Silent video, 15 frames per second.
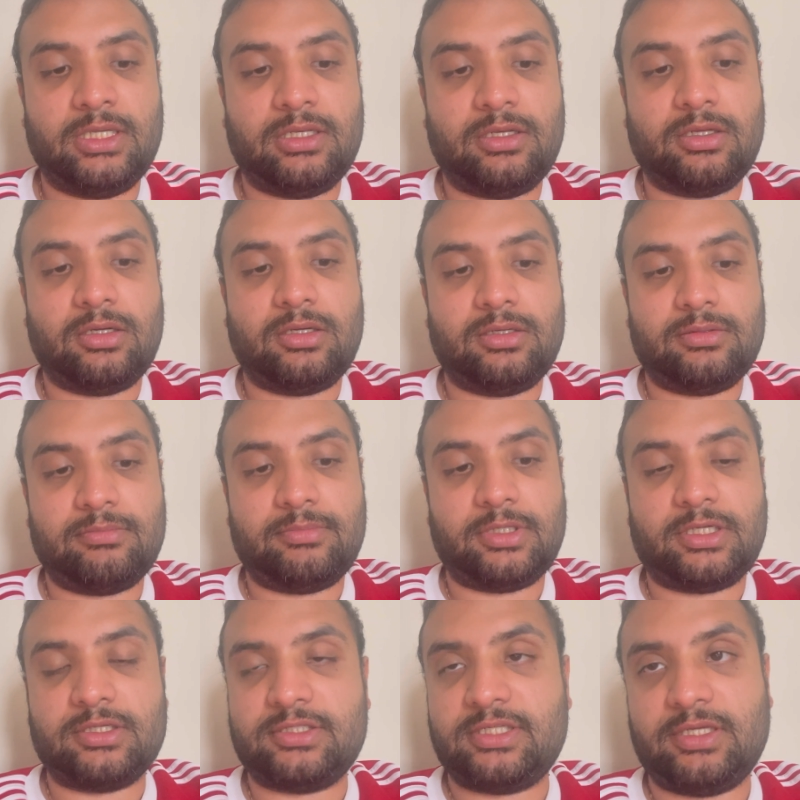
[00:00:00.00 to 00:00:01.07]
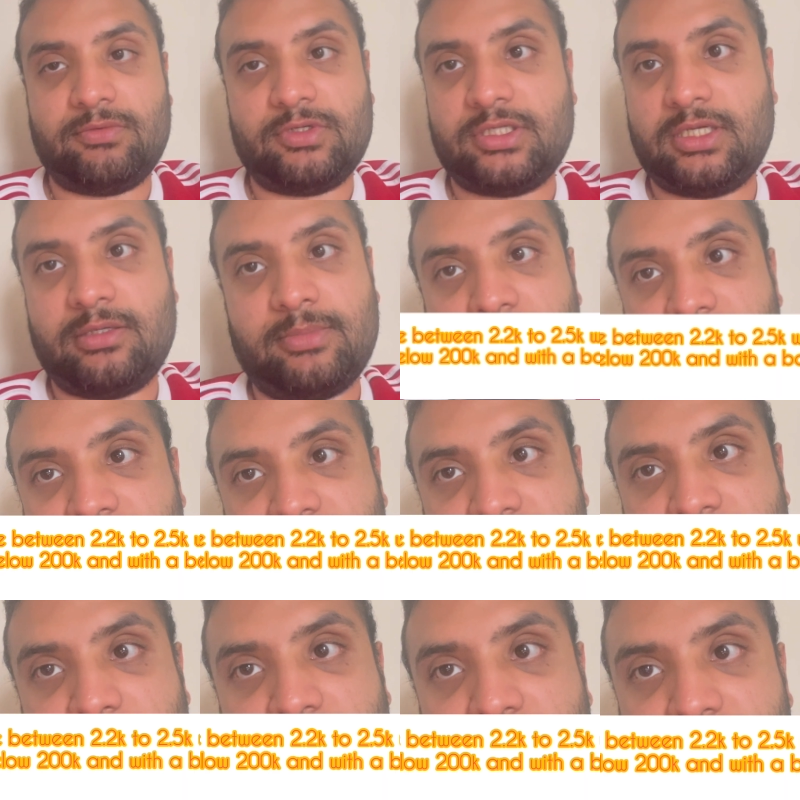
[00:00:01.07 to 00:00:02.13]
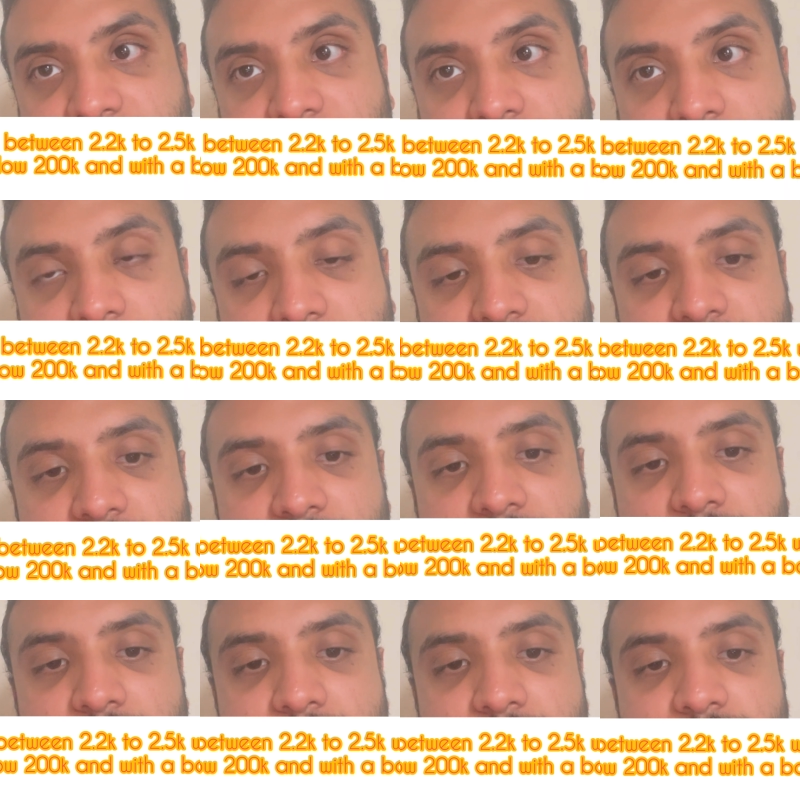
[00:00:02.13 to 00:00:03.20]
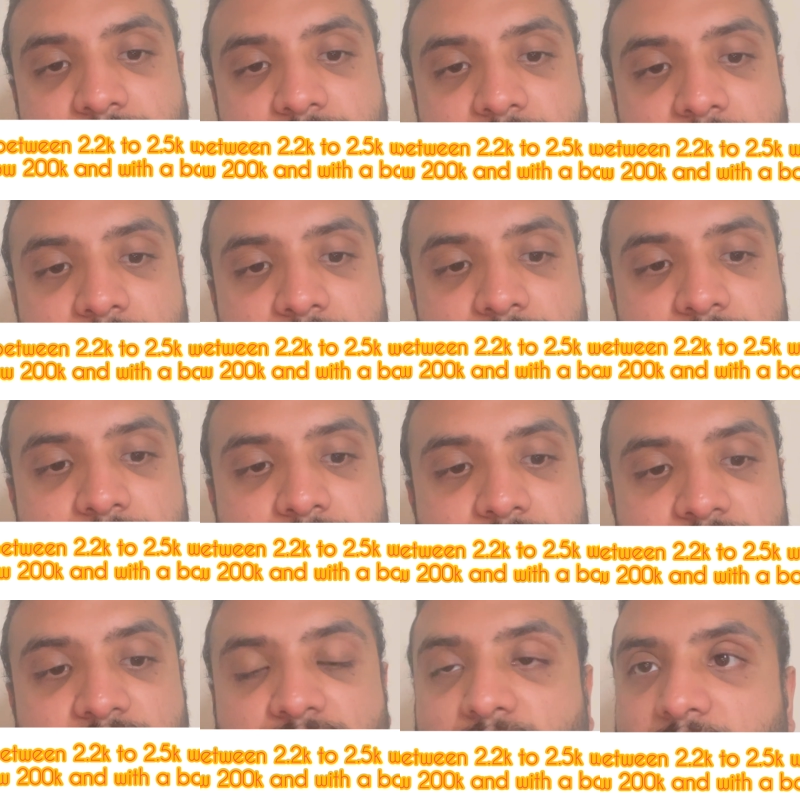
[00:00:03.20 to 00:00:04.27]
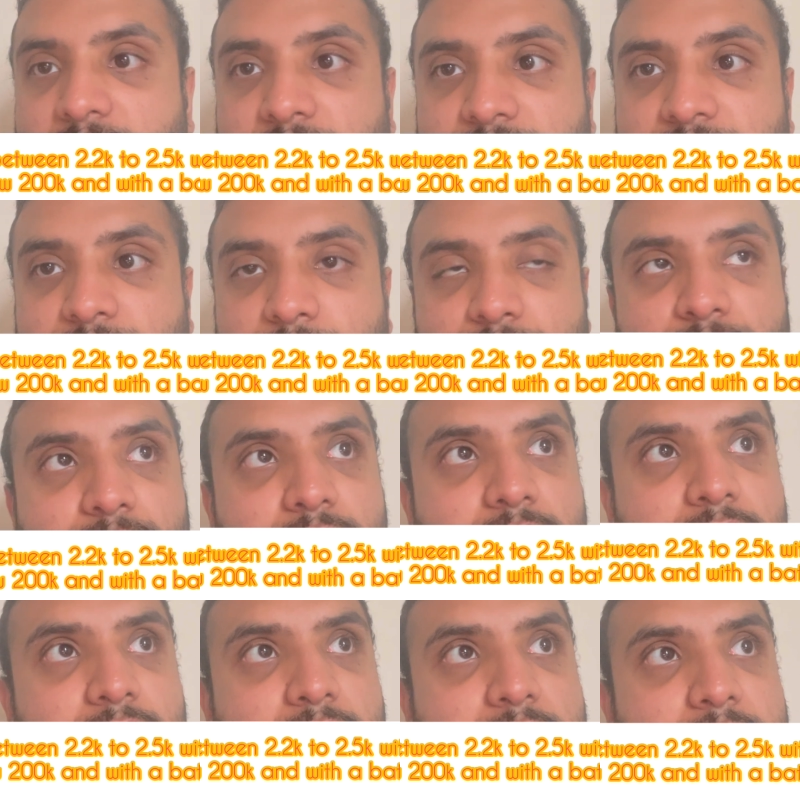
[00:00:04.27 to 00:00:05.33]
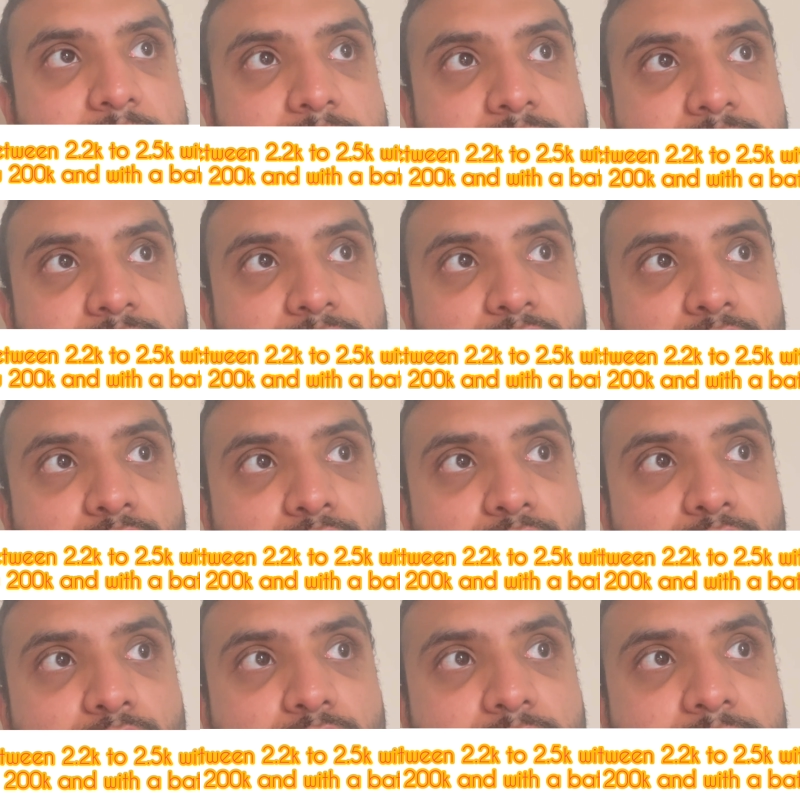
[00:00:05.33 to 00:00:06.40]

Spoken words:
Now, because they return about 60 plus miles to the gallon, and they're quite comfortable. So